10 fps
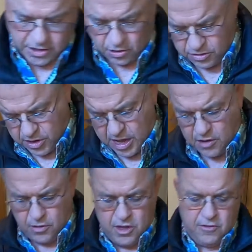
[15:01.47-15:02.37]
don't know
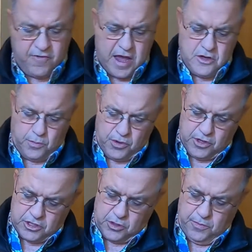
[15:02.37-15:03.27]
how valuable
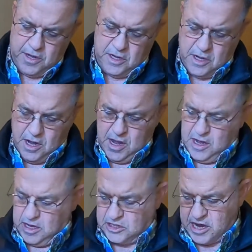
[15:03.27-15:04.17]
this will be.
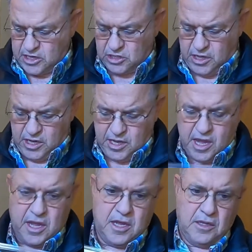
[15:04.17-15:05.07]
It's actually
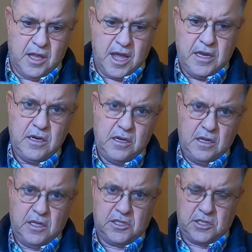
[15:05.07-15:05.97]
a light.
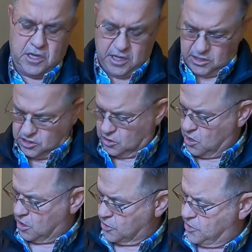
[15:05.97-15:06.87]
It's
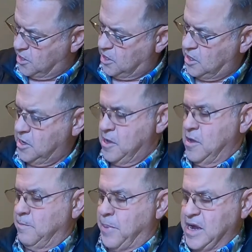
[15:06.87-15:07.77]
called the
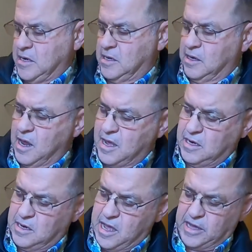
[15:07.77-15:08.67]
Bite
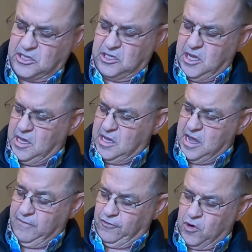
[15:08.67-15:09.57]
Light XD
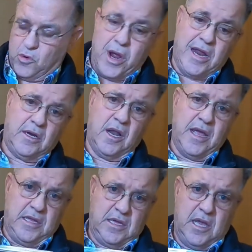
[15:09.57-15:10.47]
infrared
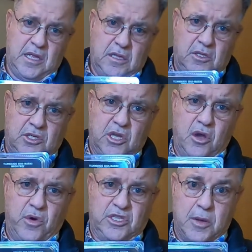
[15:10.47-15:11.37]
light kit.
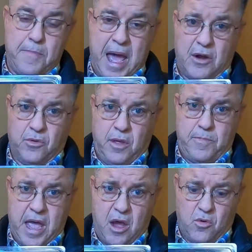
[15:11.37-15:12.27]
So it's a battery
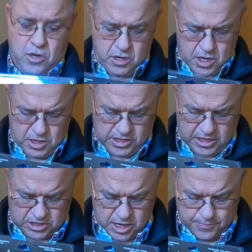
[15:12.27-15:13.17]
powered,
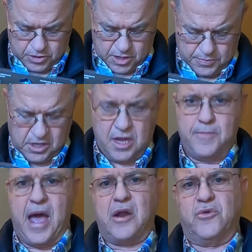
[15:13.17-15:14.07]
takes a couple AA
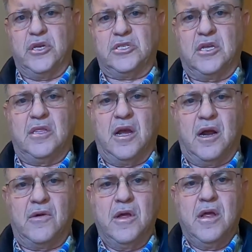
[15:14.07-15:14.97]
batteries in
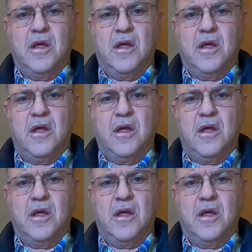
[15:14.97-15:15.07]
there